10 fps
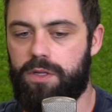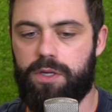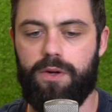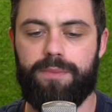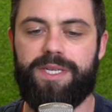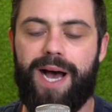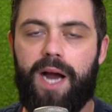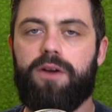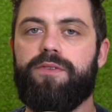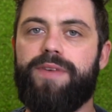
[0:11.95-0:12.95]
I'm
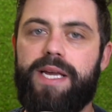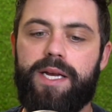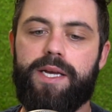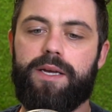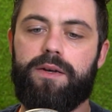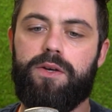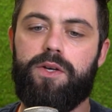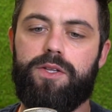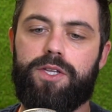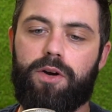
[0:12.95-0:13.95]
tired of eating
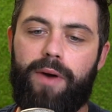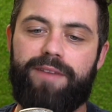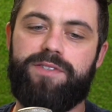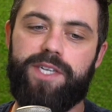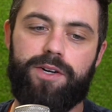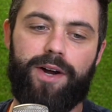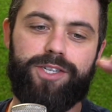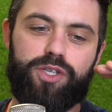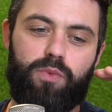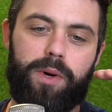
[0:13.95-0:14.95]
the craft dinner. I
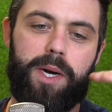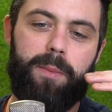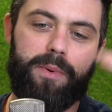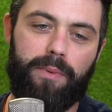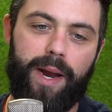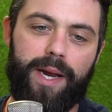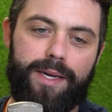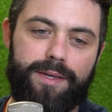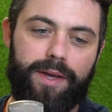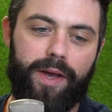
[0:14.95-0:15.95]
just want to
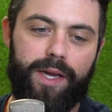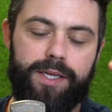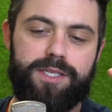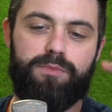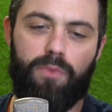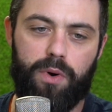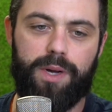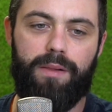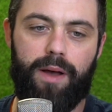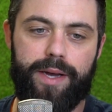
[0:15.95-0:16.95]
upgrade, okay? I need some more
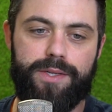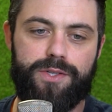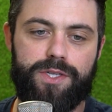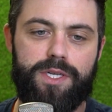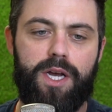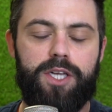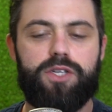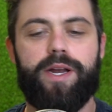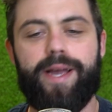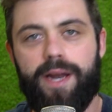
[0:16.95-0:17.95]
clients
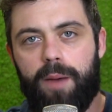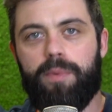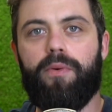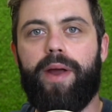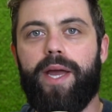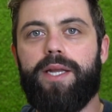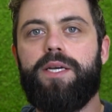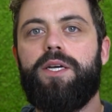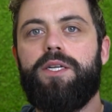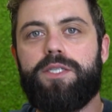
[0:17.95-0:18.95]
so that I can upgrade
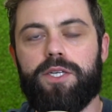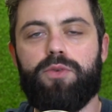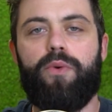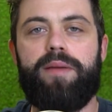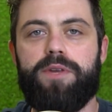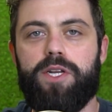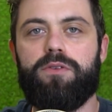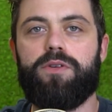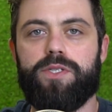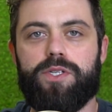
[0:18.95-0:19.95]
to the ramen
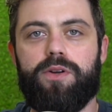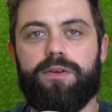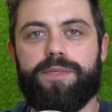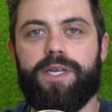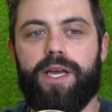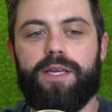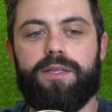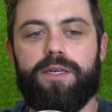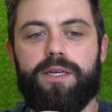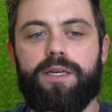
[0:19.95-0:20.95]
noodles. You know what I'm saying?
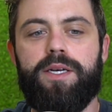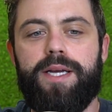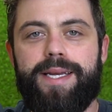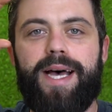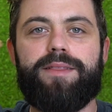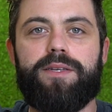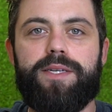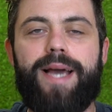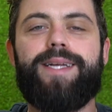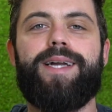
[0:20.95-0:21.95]
Not the
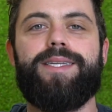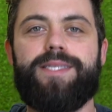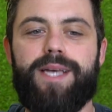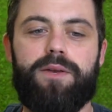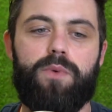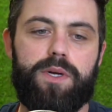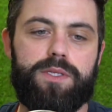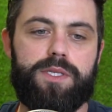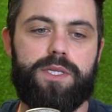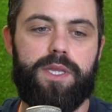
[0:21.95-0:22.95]
99-cent
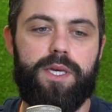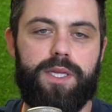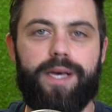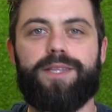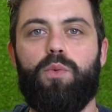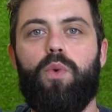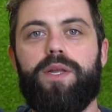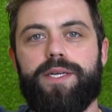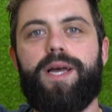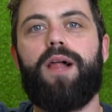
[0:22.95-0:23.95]
ones, the
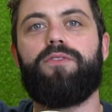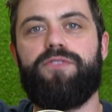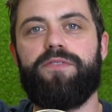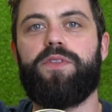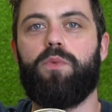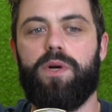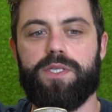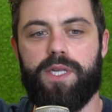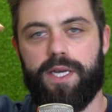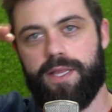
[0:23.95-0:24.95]
$1.50
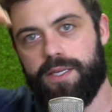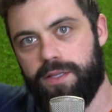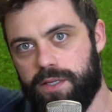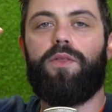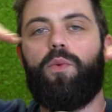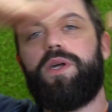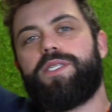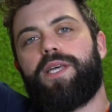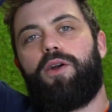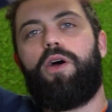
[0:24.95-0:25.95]
ones, like the
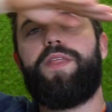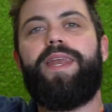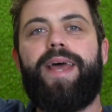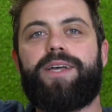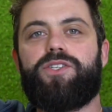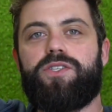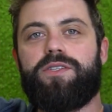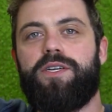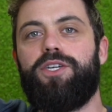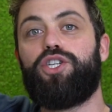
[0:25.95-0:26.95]
ones that are on the
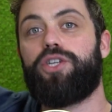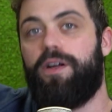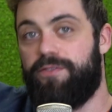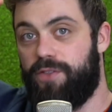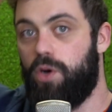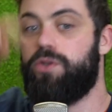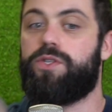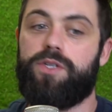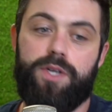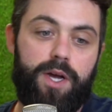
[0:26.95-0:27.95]
next shelf,
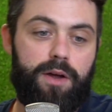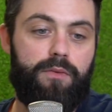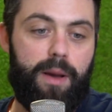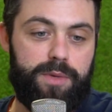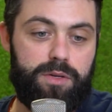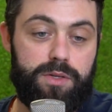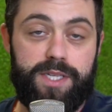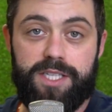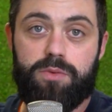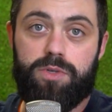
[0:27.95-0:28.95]
those ramen noodles.
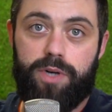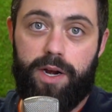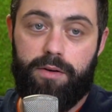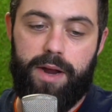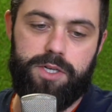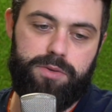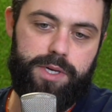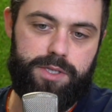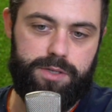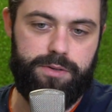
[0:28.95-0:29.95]
That's what we're trying to
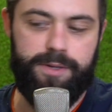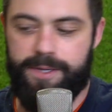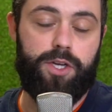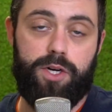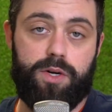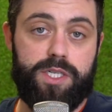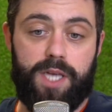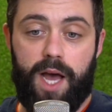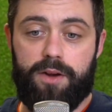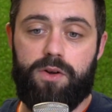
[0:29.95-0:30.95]
graduate to. Because
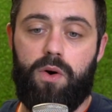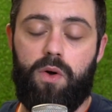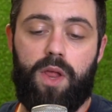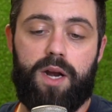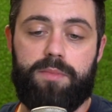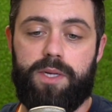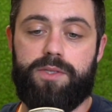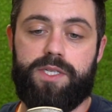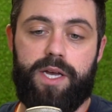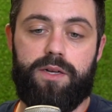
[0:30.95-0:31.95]
I don't know a whole lot
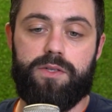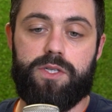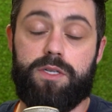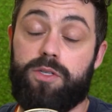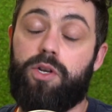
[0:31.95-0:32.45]
about sales.